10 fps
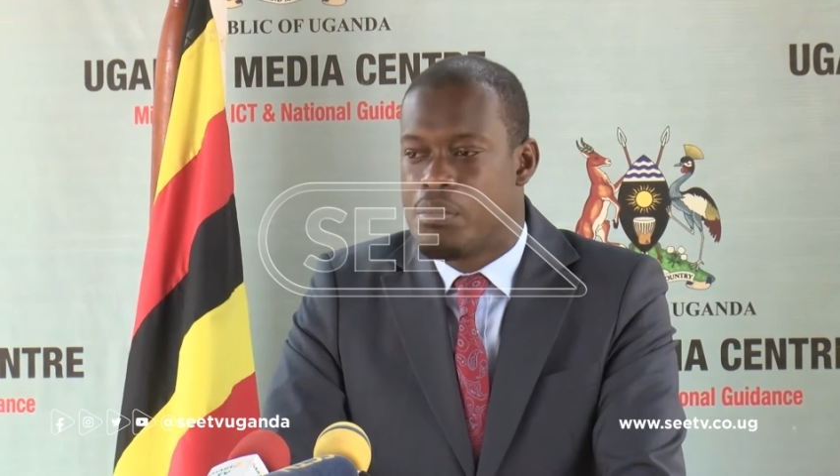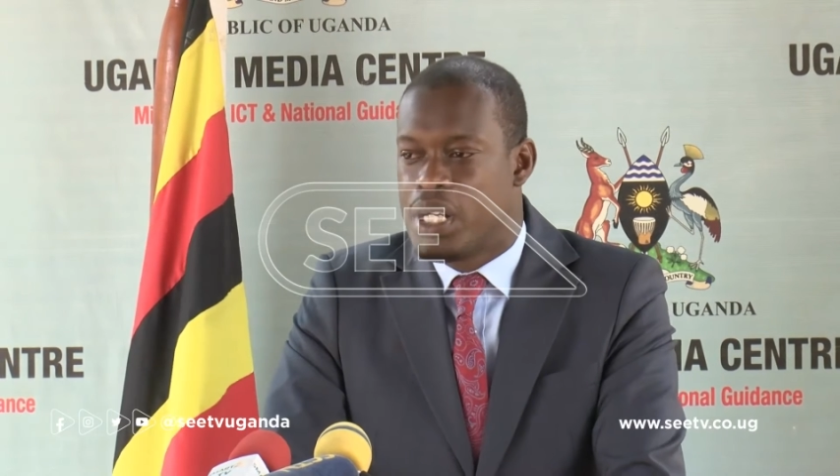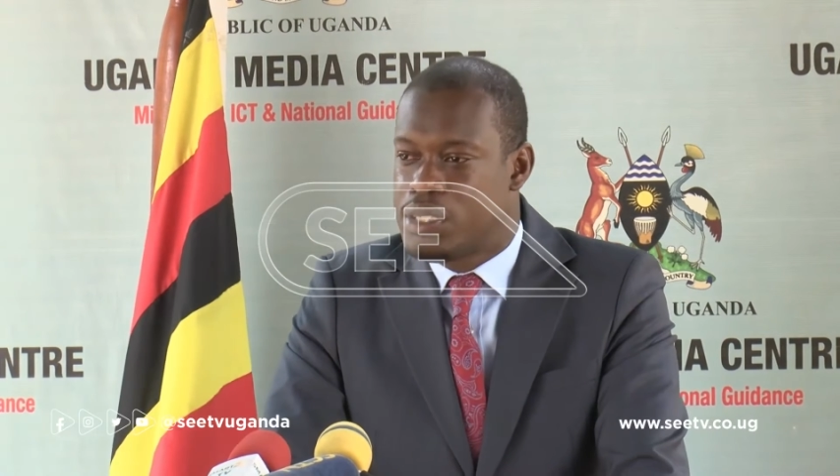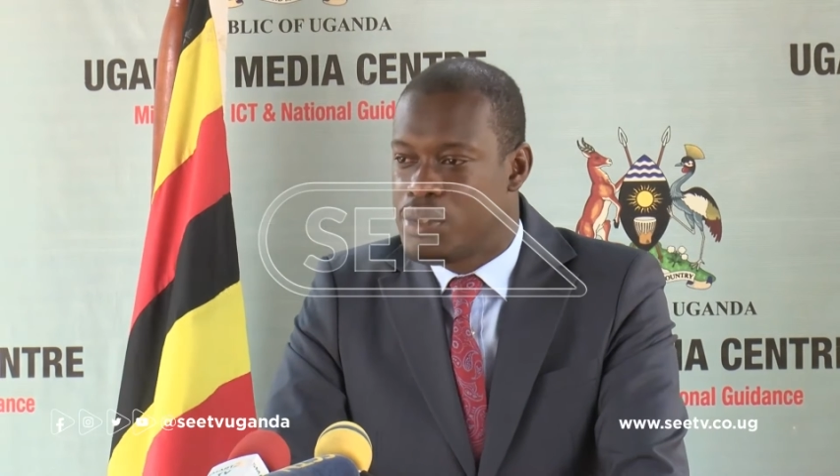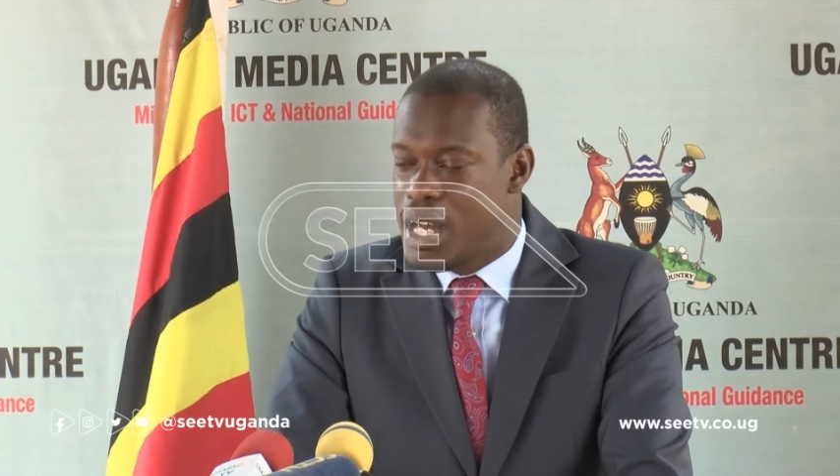
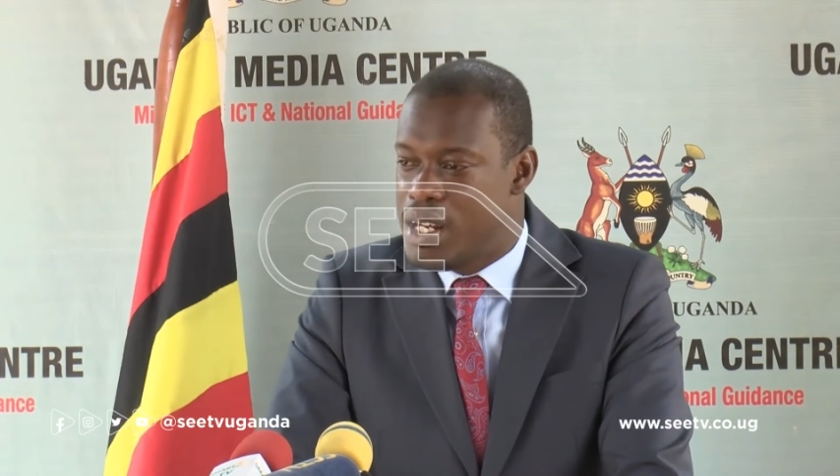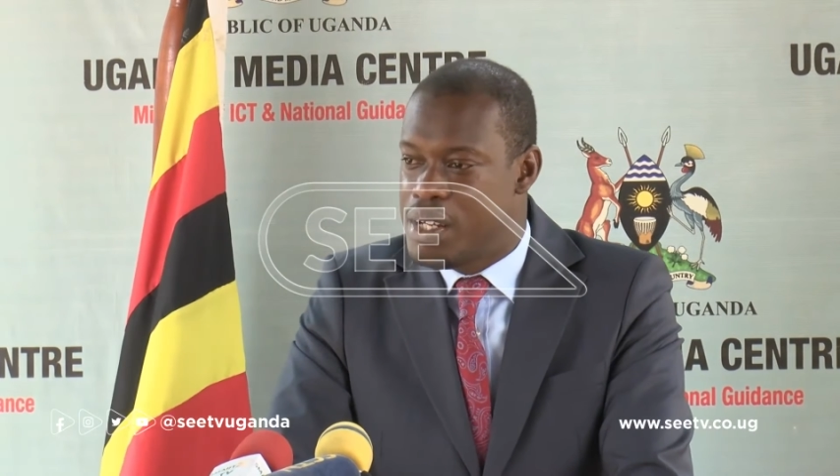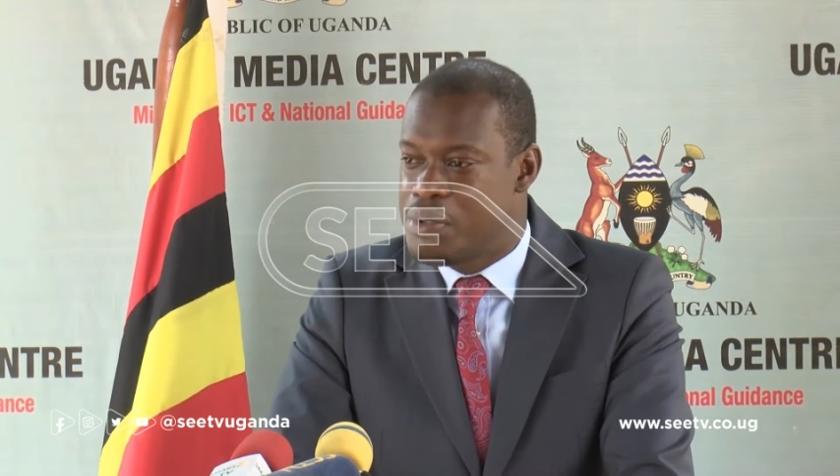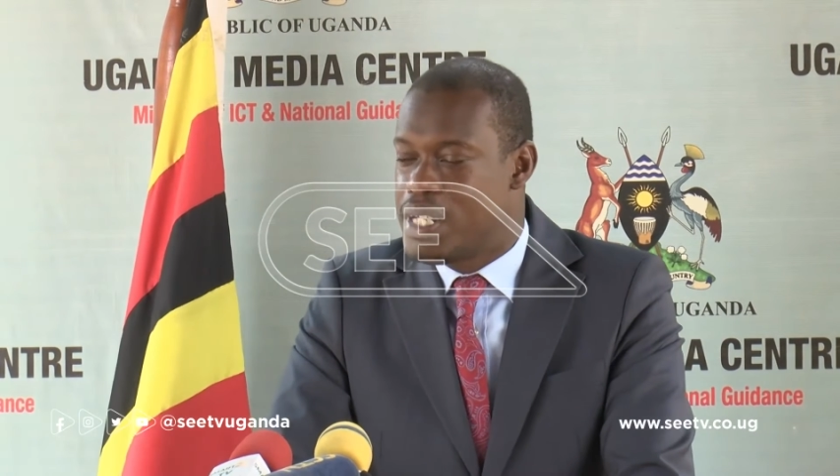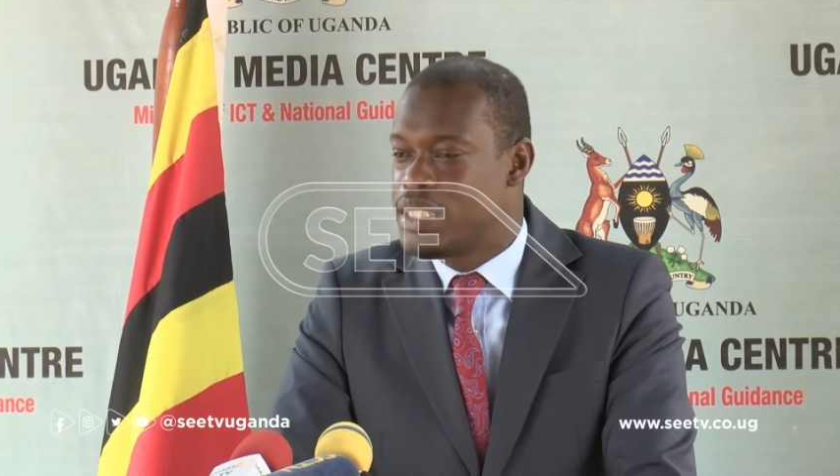But
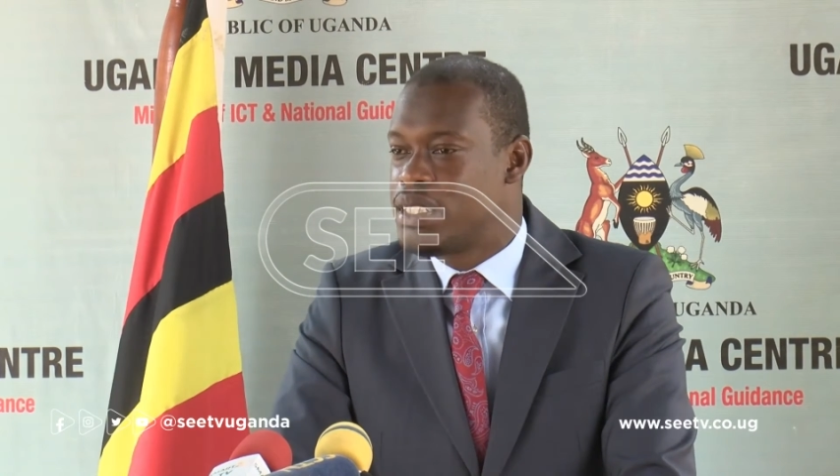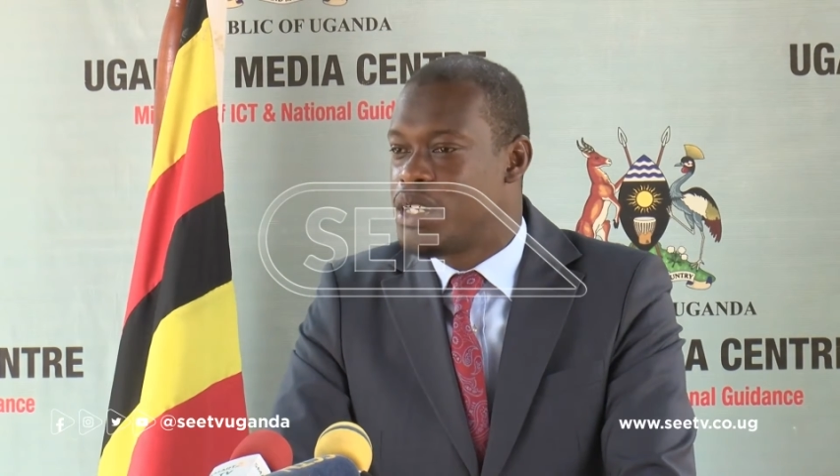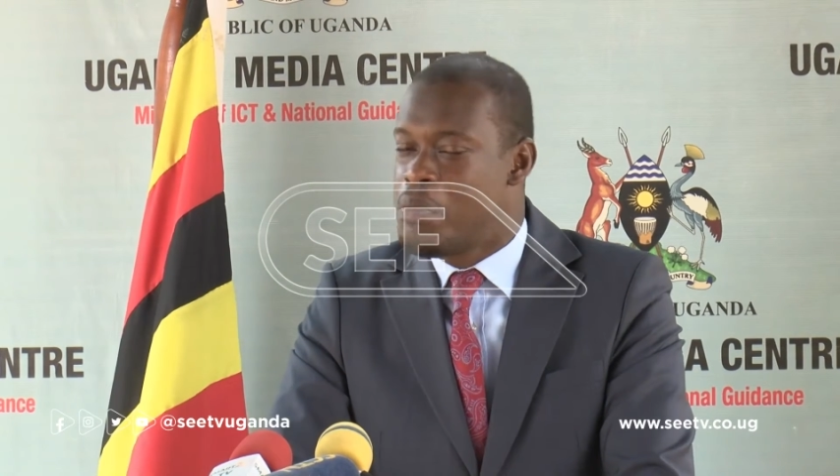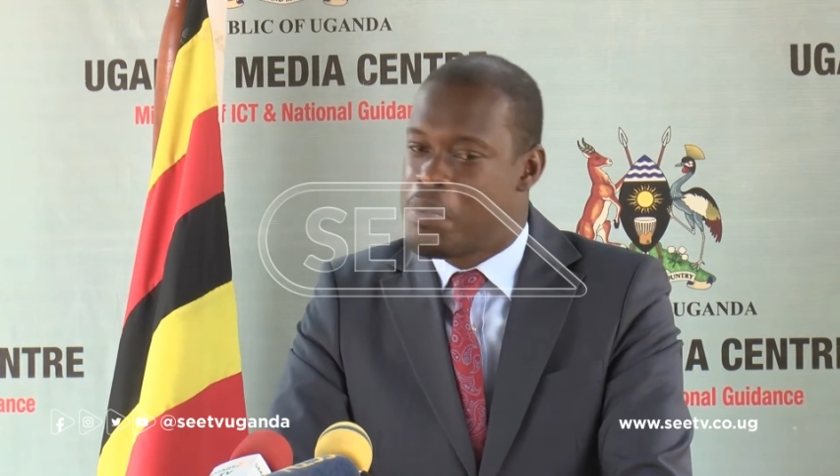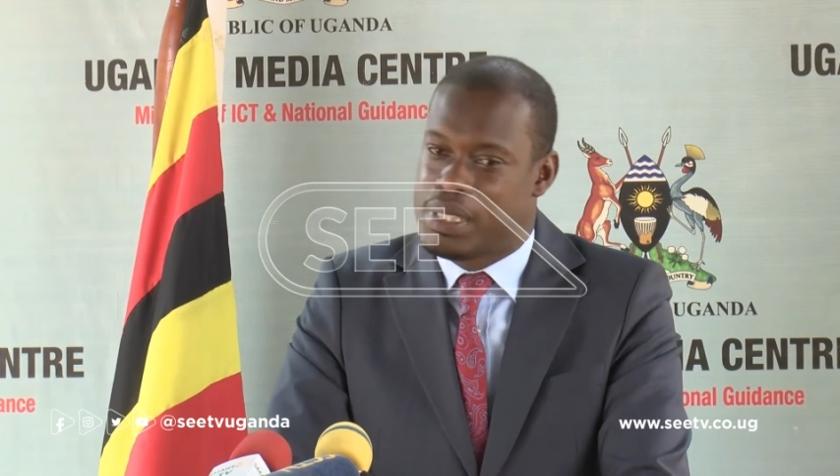Uganda, it was
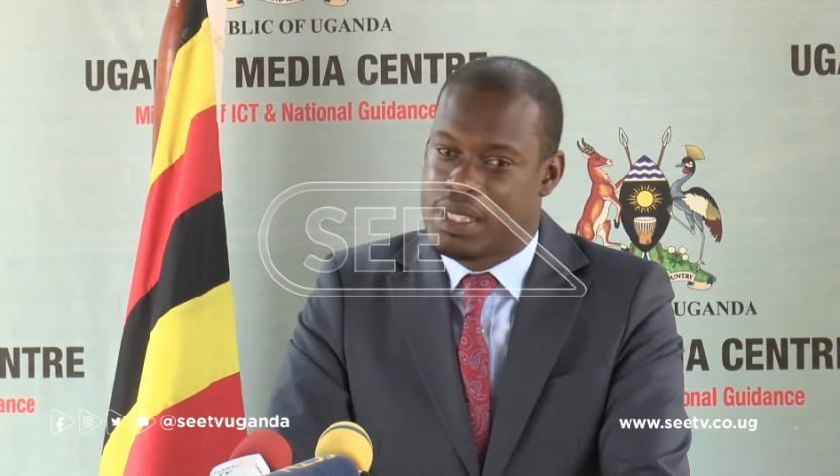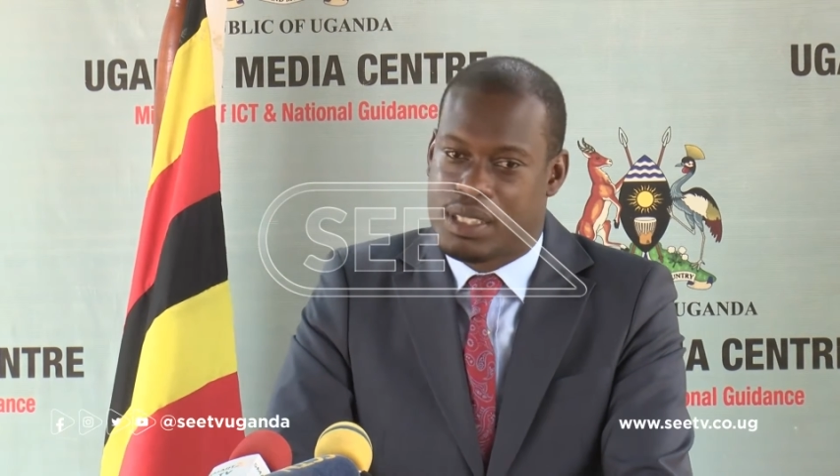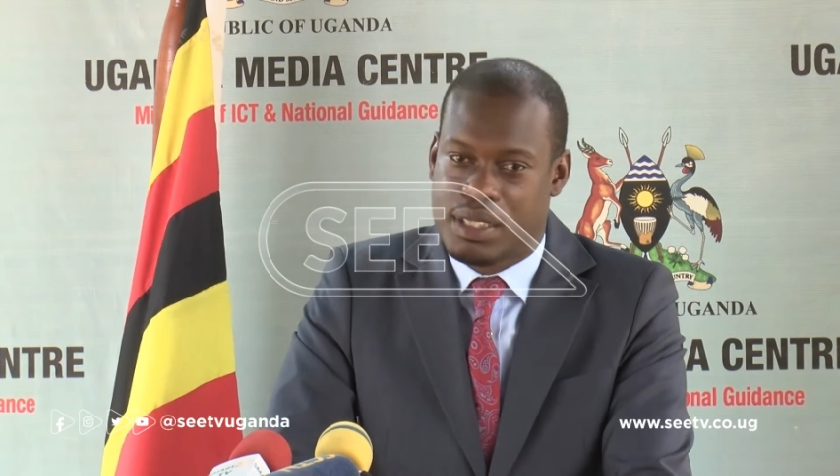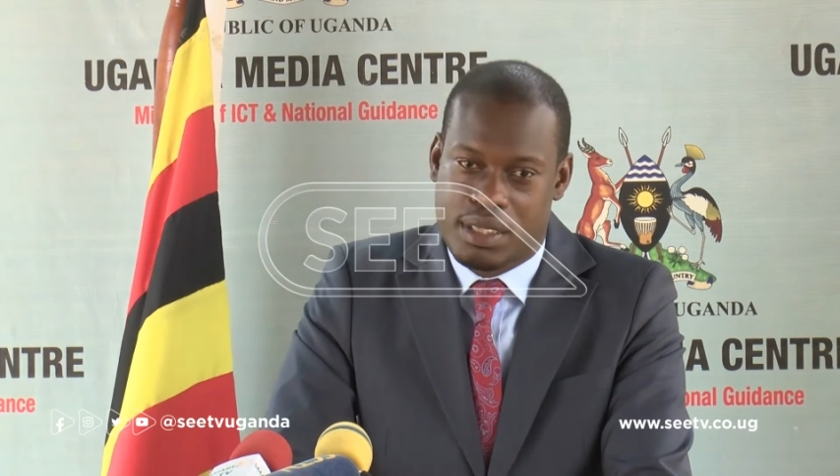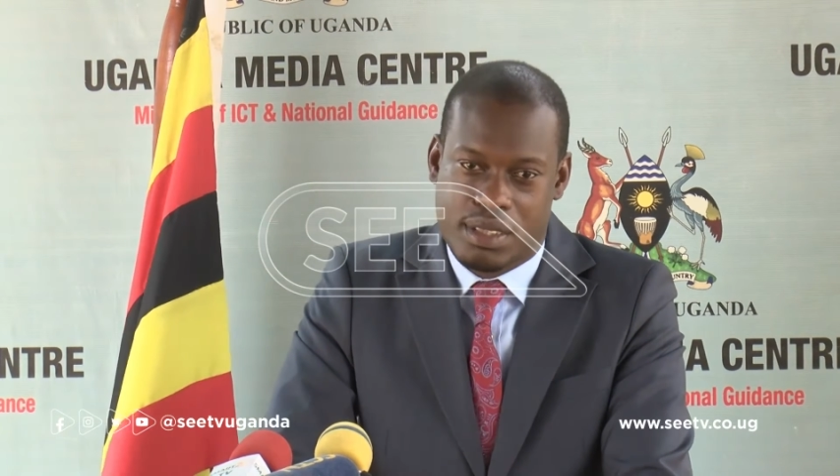the opposite.